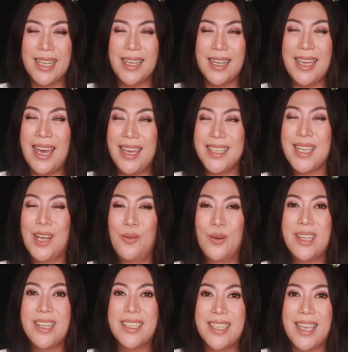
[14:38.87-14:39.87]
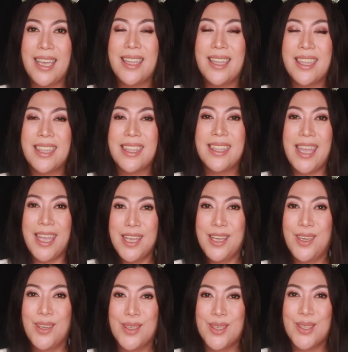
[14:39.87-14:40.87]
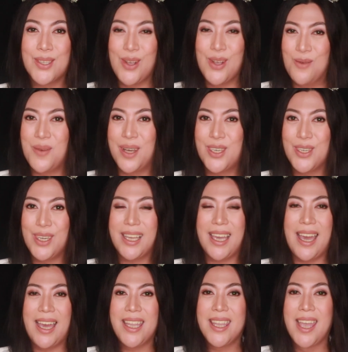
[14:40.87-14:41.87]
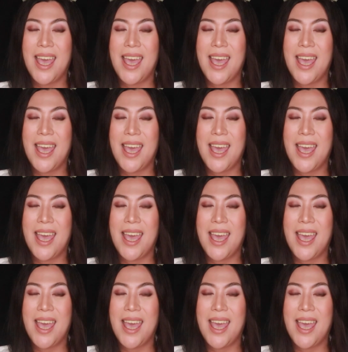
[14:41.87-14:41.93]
Guys, I want to say thank you so much again.